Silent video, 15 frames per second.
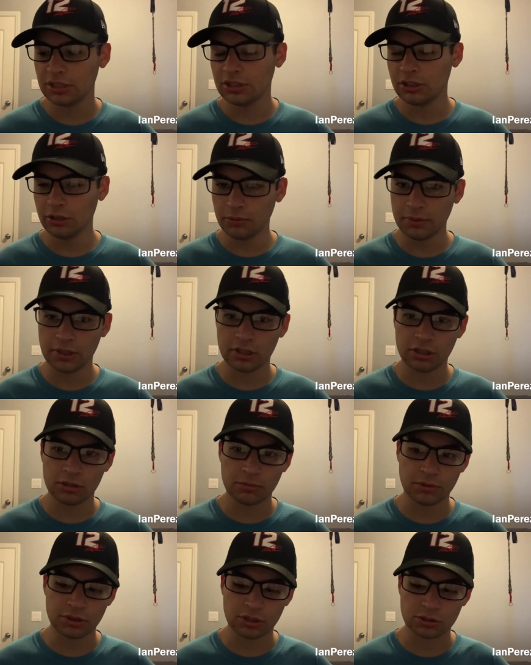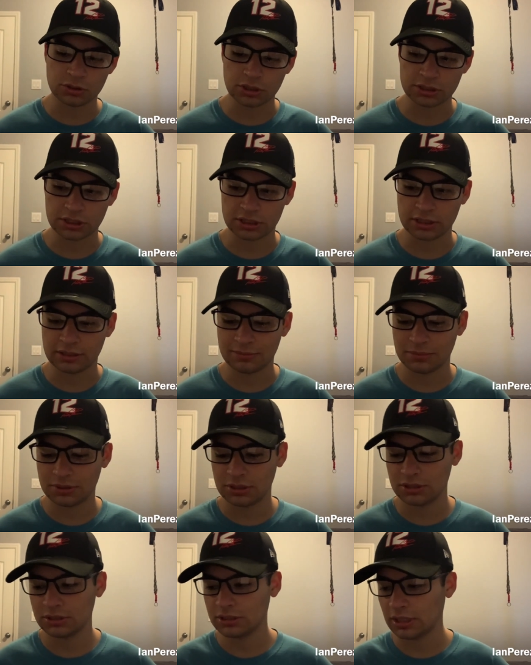here we are with the Trucks and Cup.
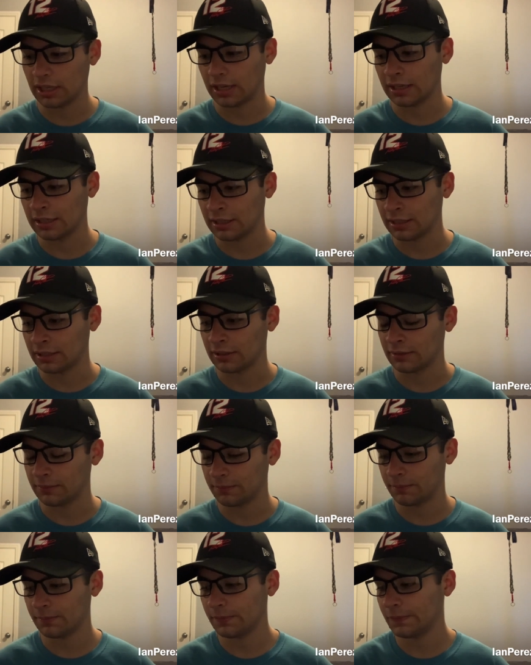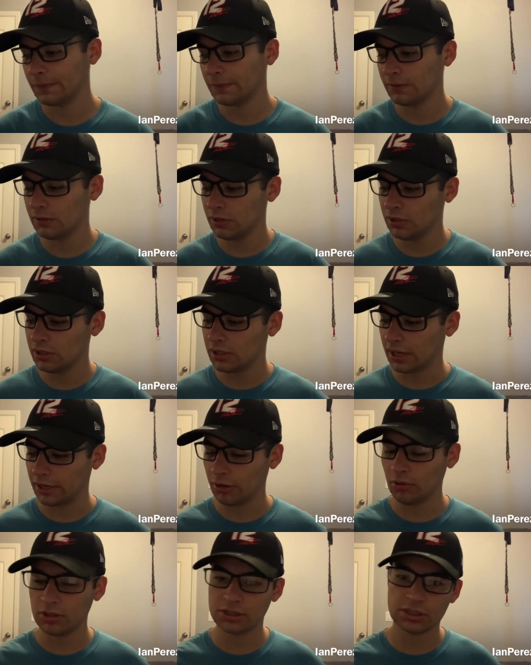And I
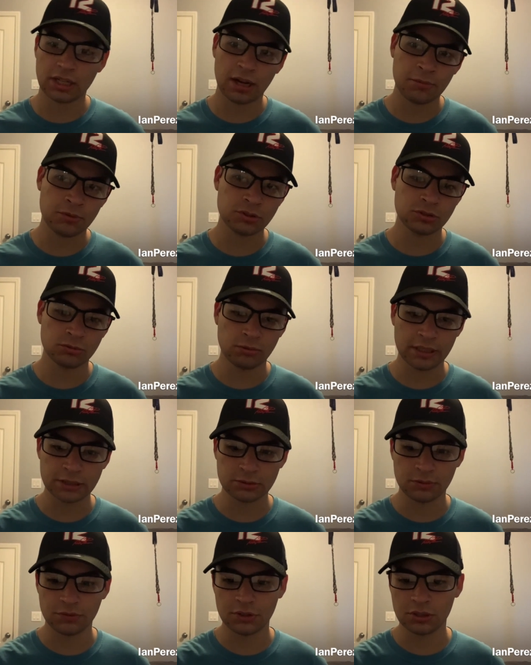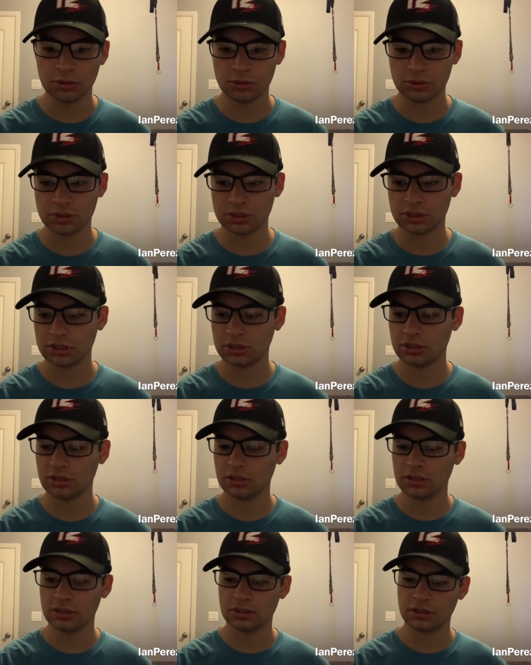know I said I won't do race reviews,
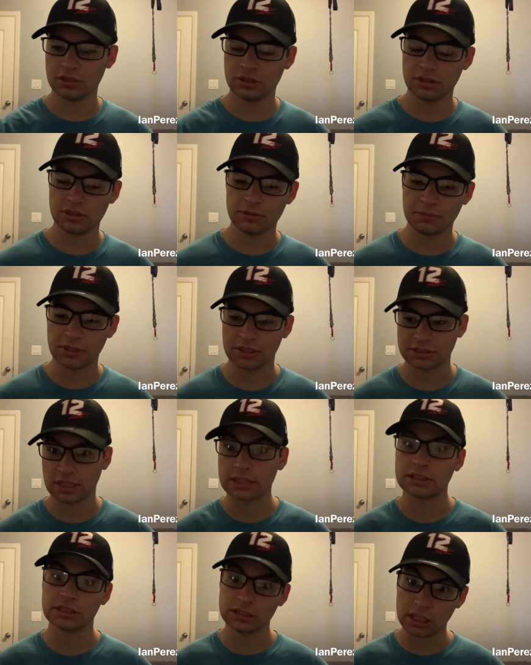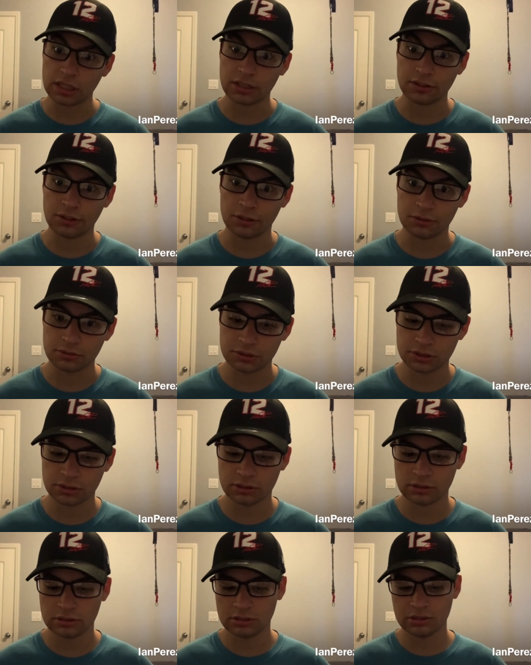because I suck at those.
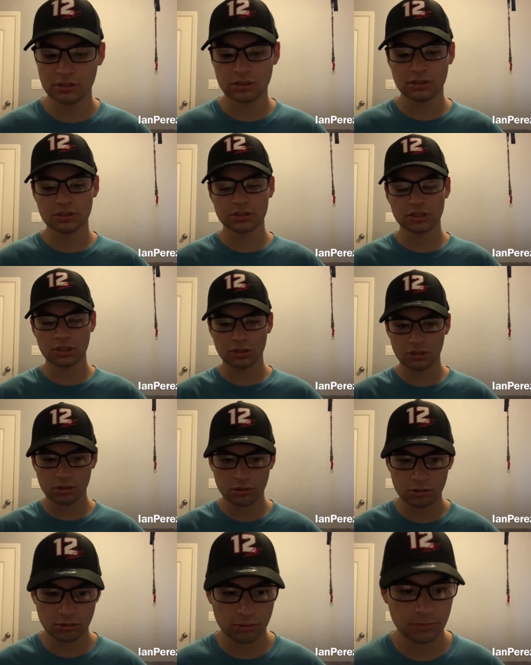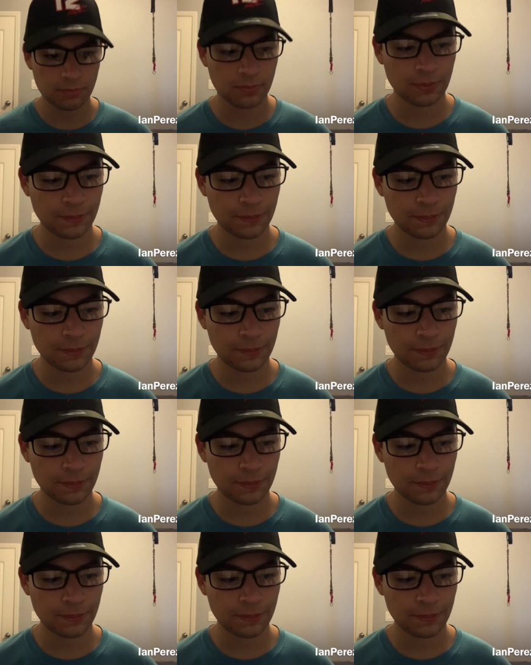So,